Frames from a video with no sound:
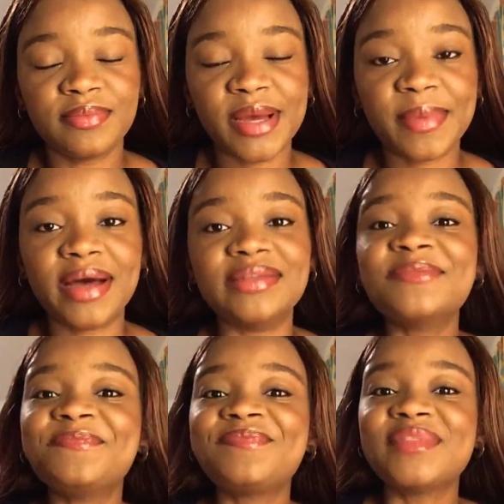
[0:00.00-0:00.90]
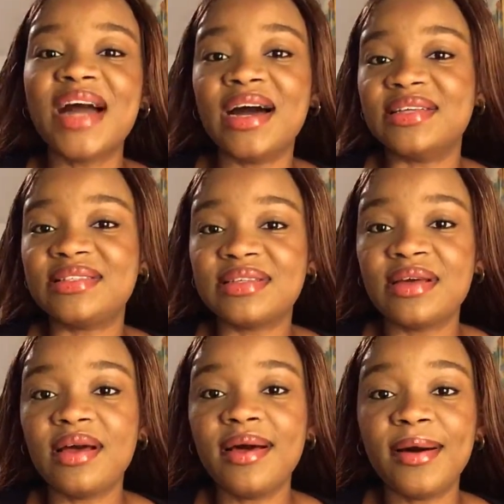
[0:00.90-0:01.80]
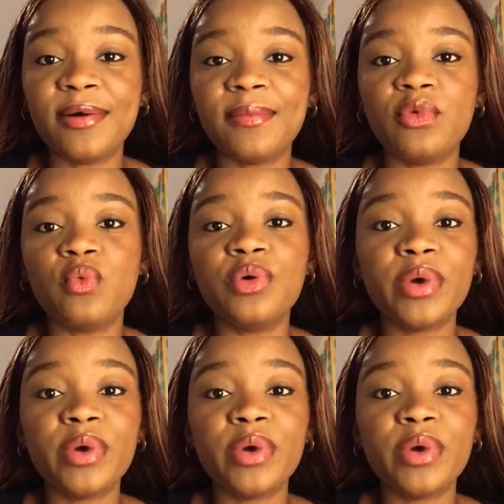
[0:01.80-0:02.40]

My bad. And we